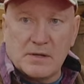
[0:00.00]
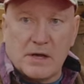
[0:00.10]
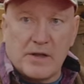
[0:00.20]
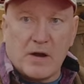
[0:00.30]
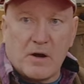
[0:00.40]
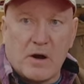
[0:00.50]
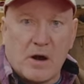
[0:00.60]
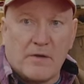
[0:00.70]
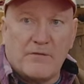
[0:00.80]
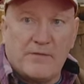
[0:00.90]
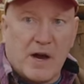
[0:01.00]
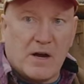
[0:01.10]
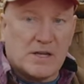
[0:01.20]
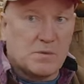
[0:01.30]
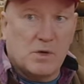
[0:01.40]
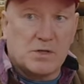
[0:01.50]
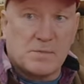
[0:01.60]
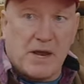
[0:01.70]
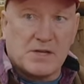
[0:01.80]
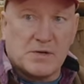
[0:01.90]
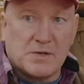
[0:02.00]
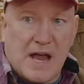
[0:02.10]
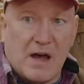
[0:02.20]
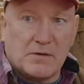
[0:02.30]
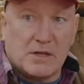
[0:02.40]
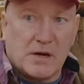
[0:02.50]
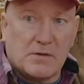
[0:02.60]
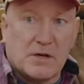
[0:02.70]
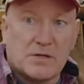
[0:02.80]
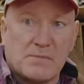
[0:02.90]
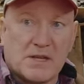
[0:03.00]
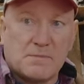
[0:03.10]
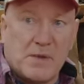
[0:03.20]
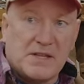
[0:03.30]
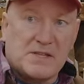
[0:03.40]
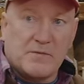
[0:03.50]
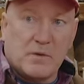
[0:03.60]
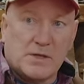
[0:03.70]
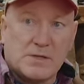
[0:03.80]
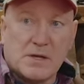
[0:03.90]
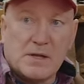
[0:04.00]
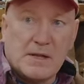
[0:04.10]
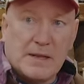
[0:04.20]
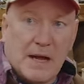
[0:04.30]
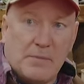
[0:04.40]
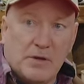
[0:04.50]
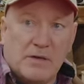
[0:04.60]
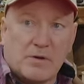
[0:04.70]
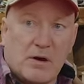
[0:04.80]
Now there are various wheel spacers out there. There are some expensive ones. I believe they're